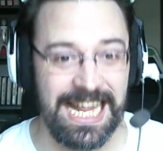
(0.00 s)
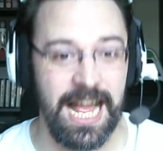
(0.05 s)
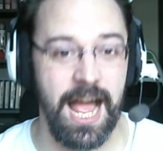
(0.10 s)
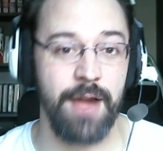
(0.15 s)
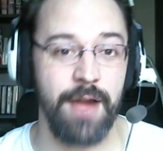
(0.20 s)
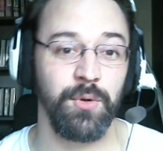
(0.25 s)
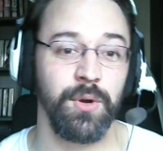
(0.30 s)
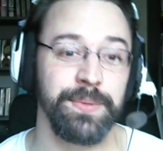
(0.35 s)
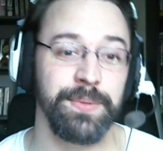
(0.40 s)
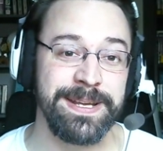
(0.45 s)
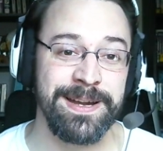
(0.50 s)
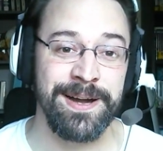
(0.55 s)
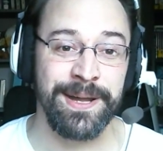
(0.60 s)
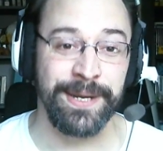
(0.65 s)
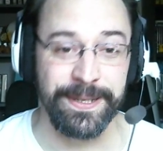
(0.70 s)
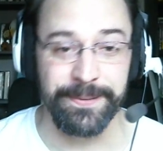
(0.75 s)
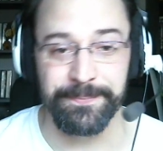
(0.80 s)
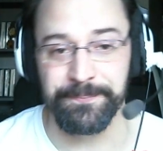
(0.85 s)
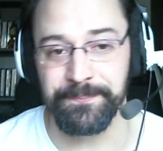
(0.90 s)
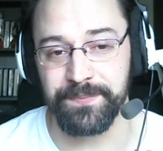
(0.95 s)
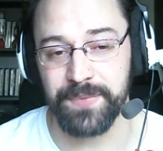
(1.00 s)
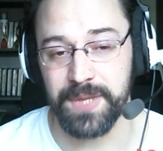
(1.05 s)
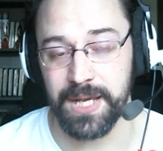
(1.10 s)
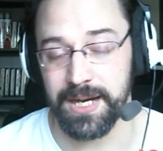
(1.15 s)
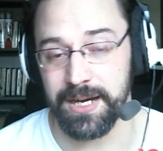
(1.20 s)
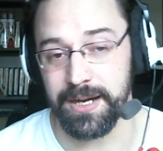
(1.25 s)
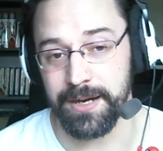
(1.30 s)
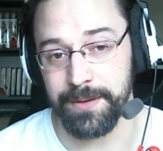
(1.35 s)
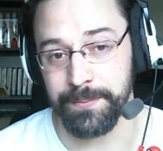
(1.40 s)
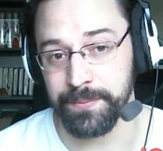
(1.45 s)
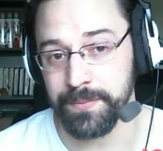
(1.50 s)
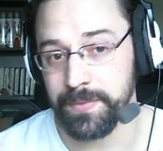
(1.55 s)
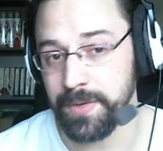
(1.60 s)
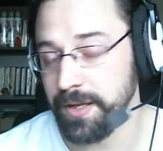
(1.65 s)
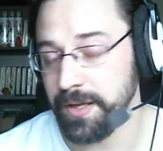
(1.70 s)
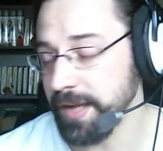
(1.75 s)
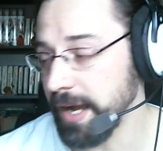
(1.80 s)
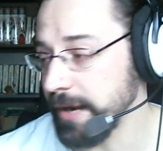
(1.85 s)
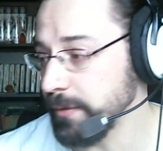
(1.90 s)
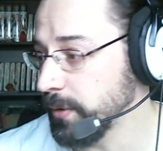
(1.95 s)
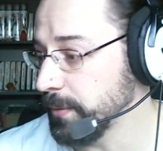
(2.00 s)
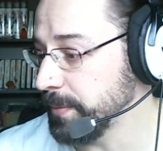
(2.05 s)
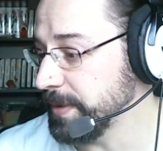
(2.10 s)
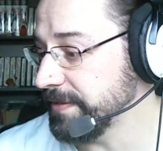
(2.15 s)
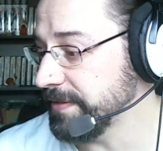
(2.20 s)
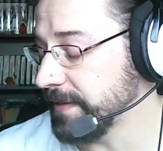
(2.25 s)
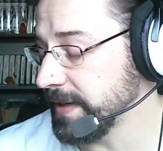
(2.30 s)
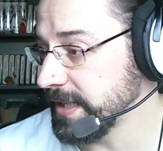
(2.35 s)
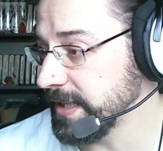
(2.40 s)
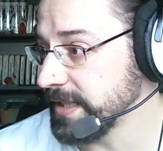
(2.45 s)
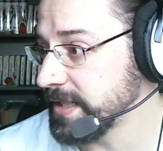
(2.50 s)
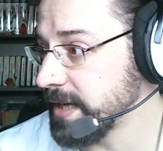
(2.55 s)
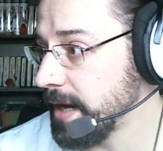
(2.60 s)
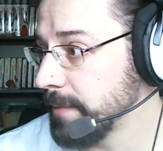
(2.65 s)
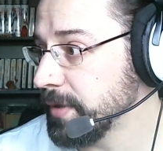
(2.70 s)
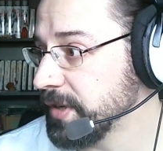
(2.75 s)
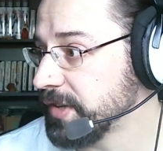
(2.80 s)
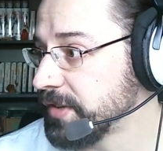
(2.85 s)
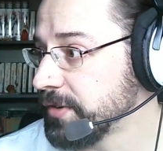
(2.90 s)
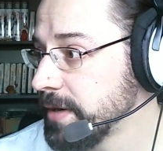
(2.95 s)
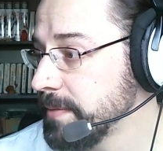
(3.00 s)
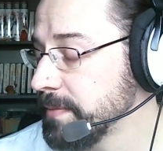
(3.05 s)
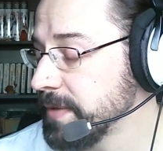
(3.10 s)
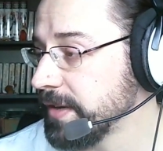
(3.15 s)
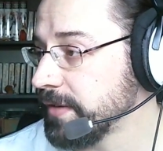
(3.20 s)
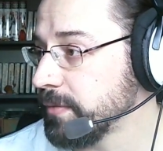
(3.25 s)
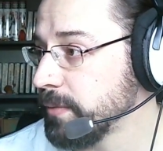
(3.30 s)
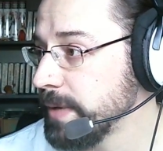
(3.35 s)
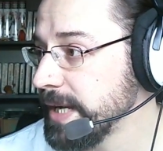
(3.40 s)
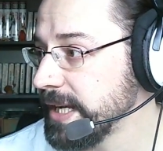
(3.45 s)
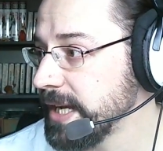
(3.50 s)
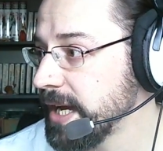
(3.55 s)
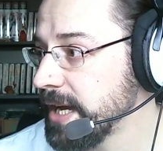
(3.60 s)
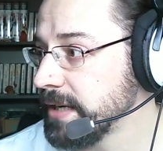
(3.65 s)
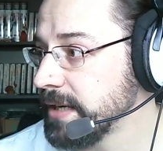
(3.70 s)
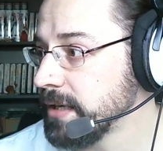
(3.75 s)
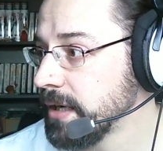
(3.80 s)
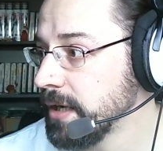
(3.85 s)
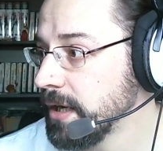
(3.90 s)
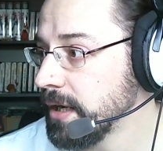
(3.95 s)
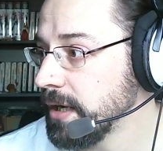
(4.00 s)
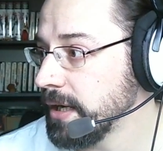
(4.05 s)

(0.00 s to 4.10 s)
I will be on it. I will be finding time to stream this weekend.